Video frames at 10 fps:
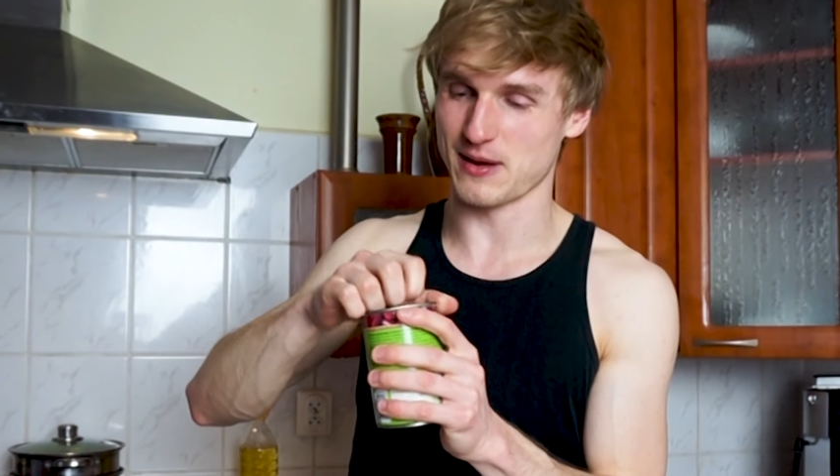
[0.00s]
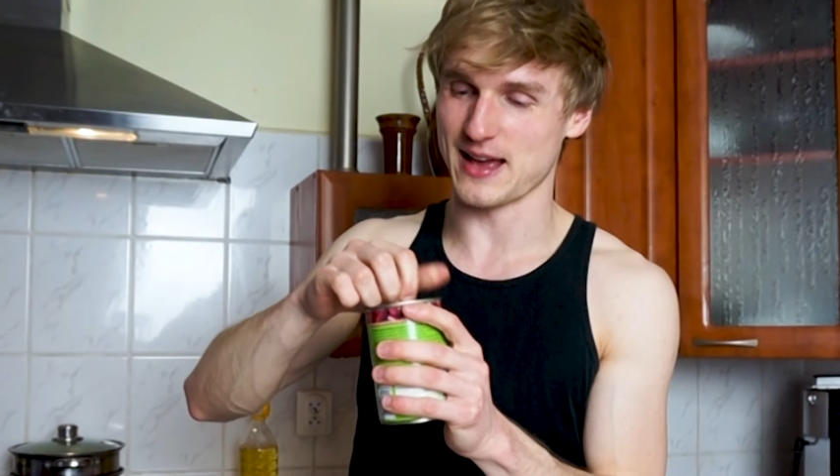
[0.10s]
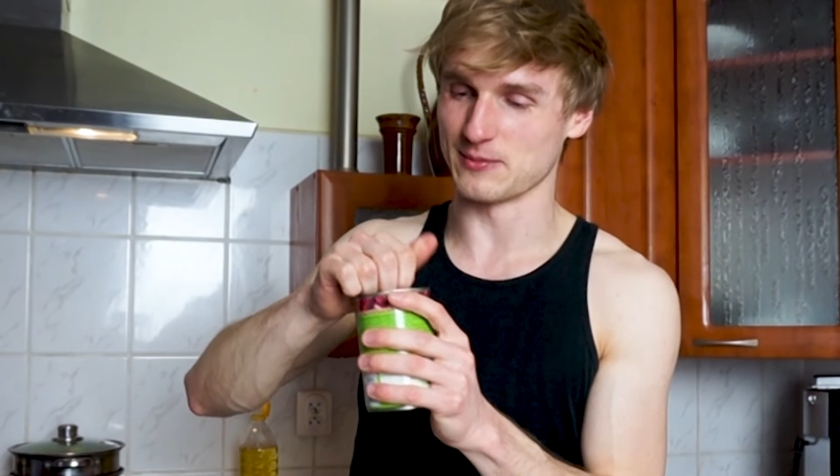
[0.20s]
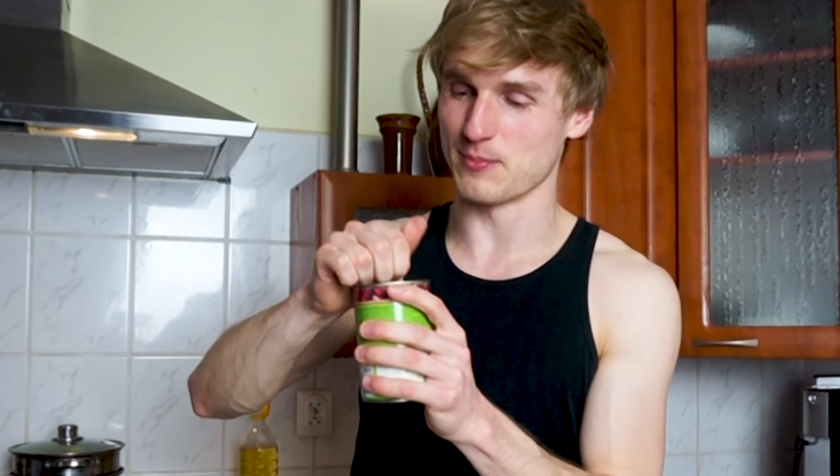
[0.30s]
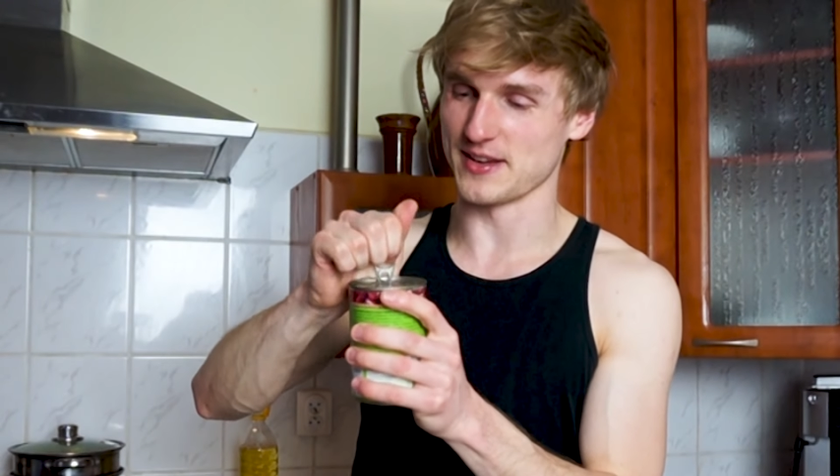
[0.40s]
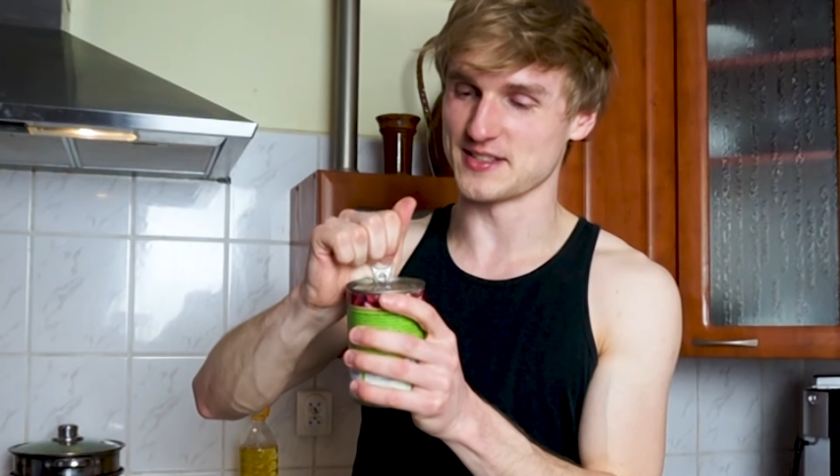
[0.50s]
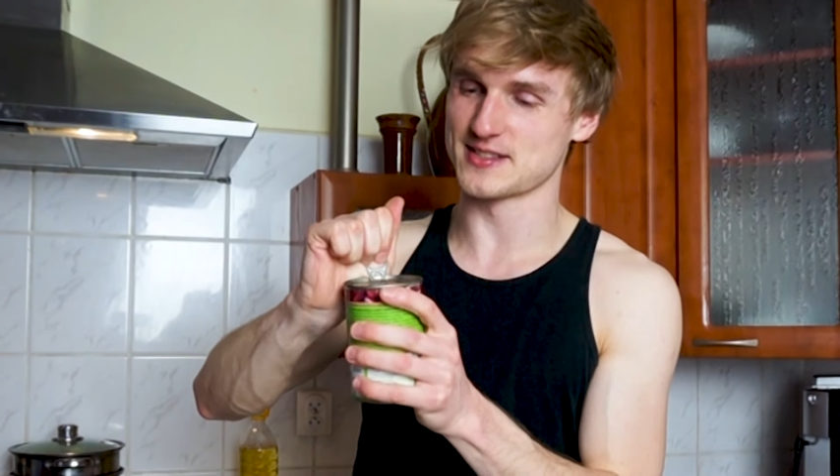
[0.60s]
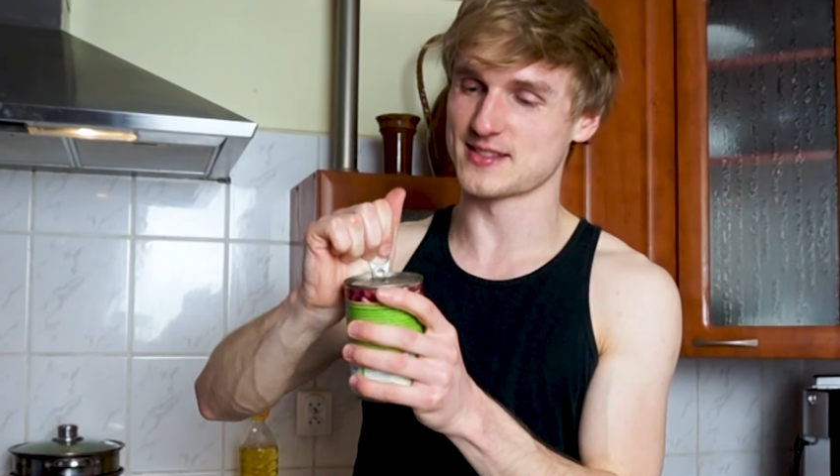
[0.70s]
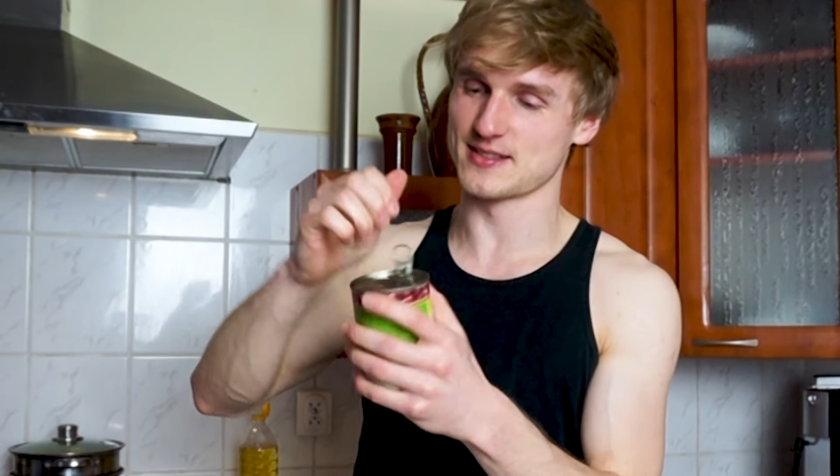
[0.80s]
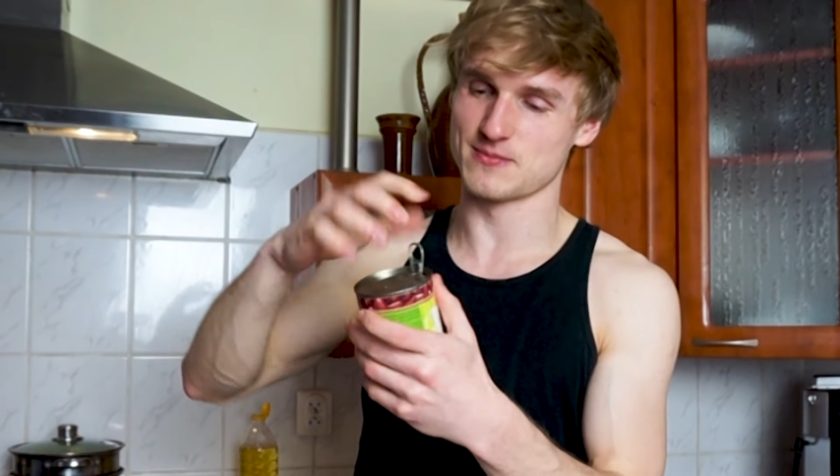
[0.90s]
plant-based
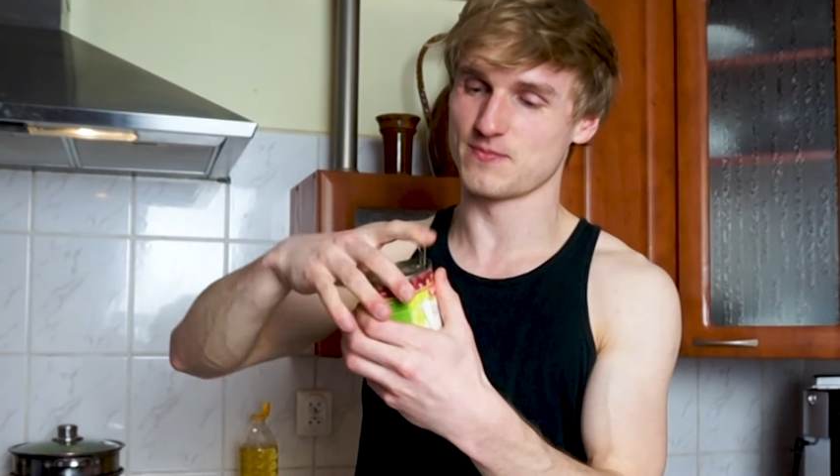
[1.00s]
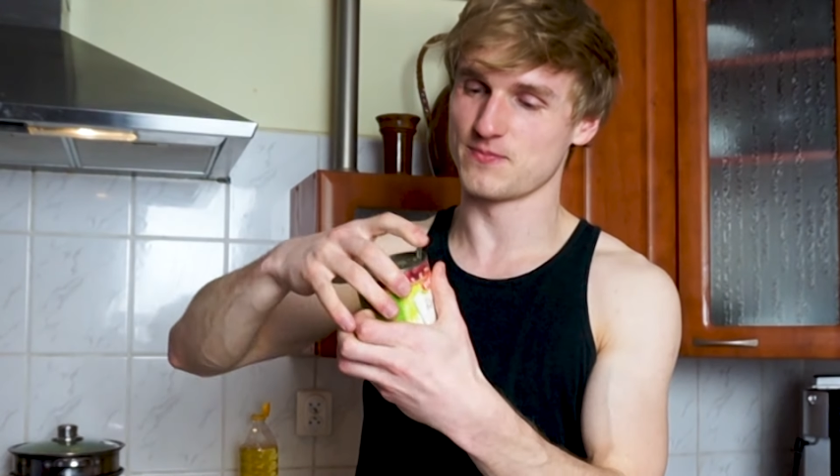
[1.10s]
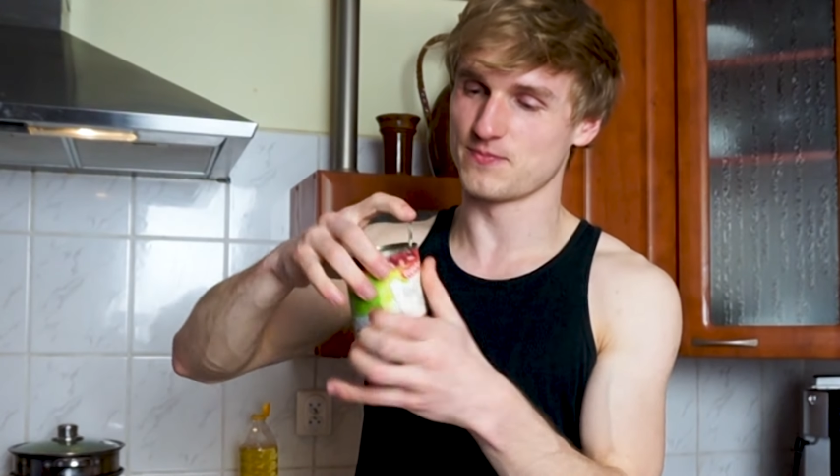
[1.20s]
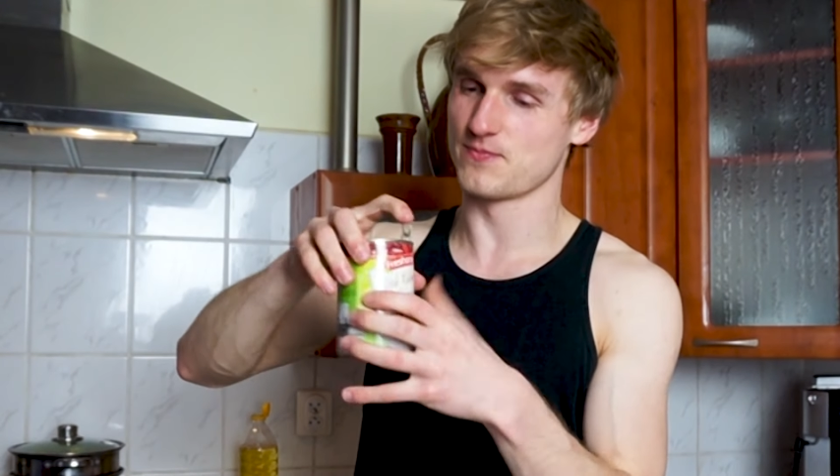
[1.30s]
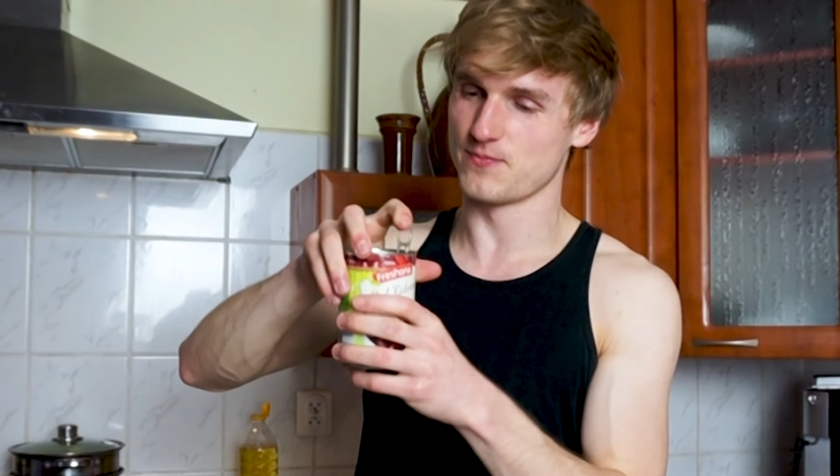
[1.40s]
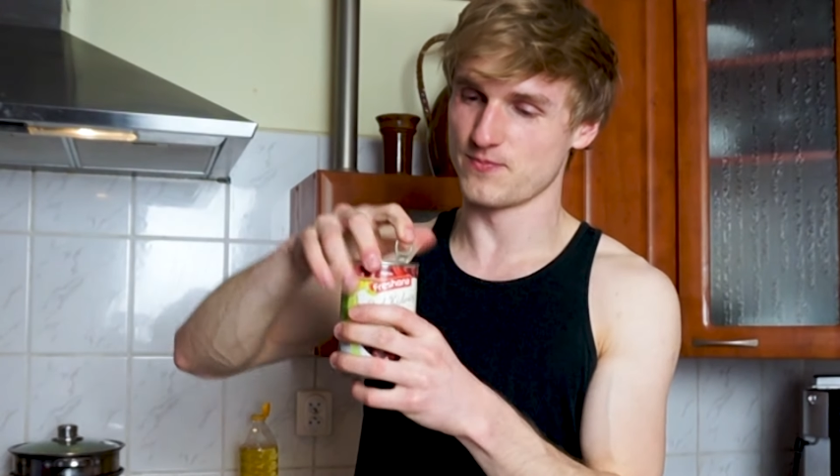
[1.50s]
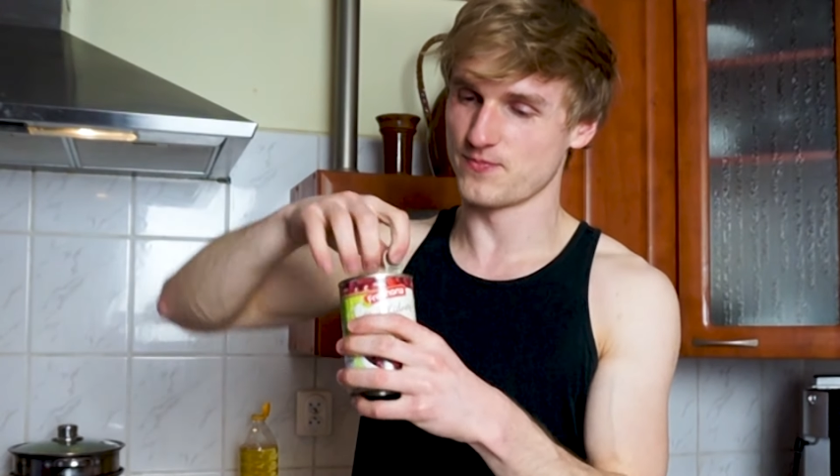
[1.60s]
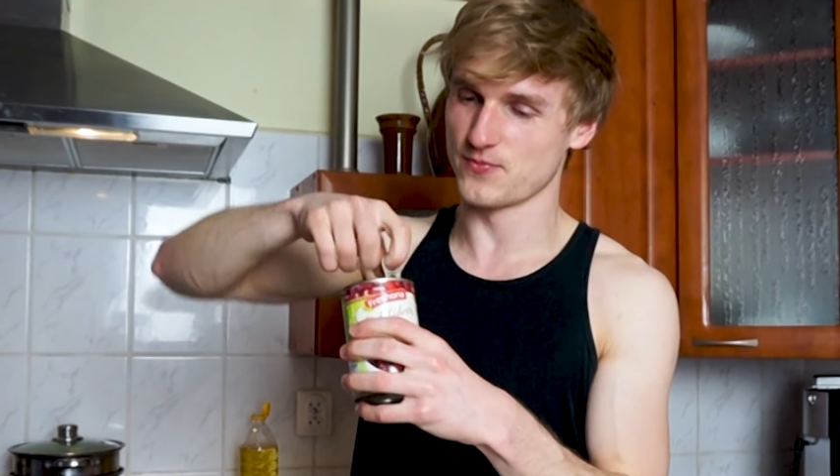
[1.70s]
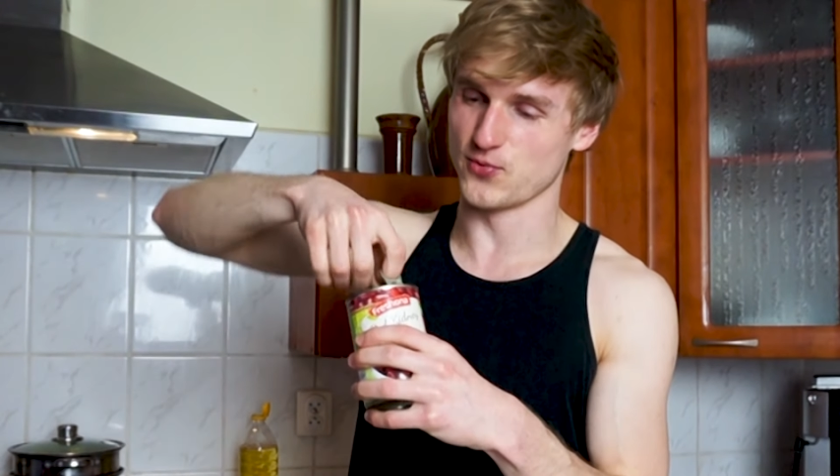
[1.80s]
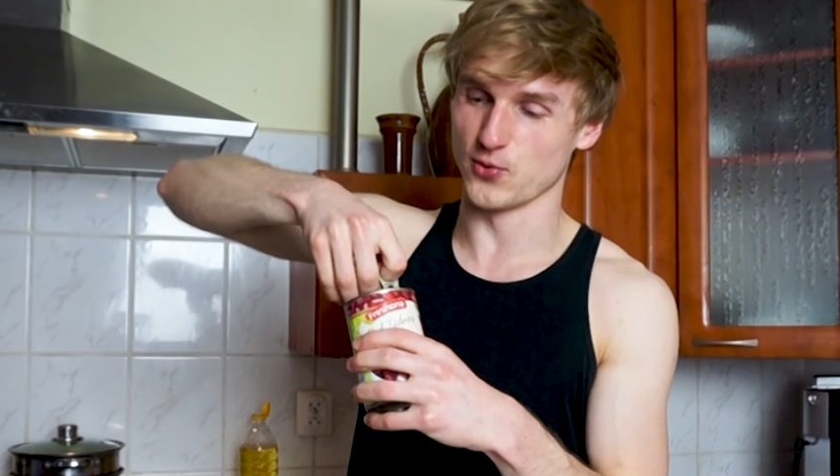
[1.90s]

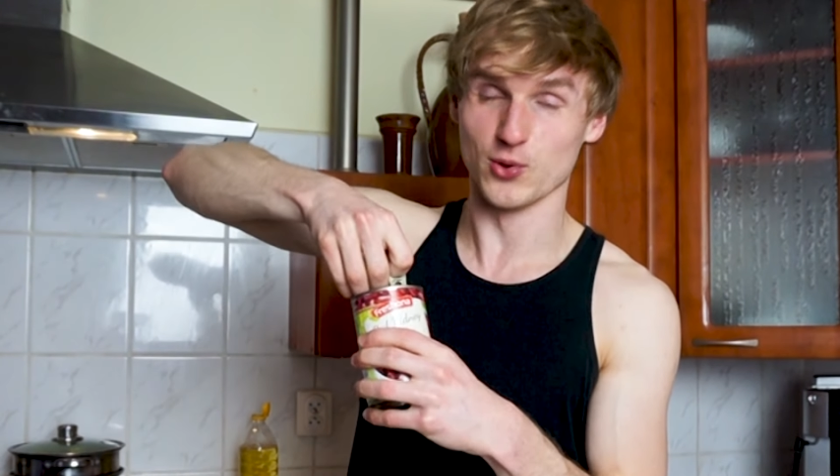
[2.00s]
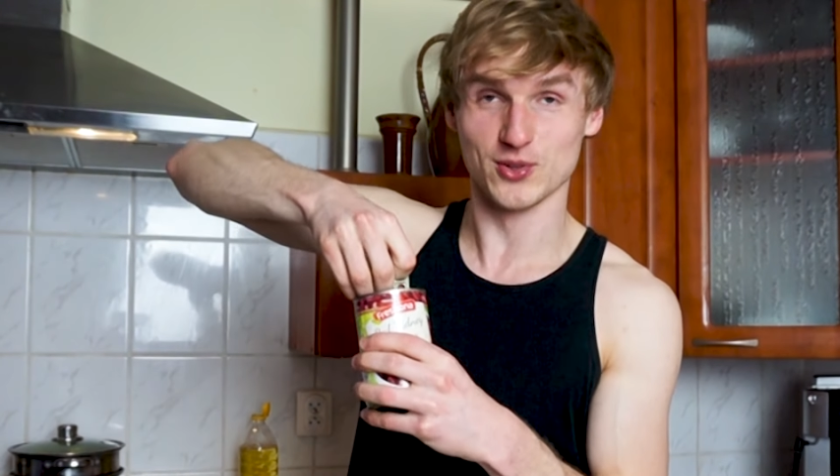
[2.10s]
food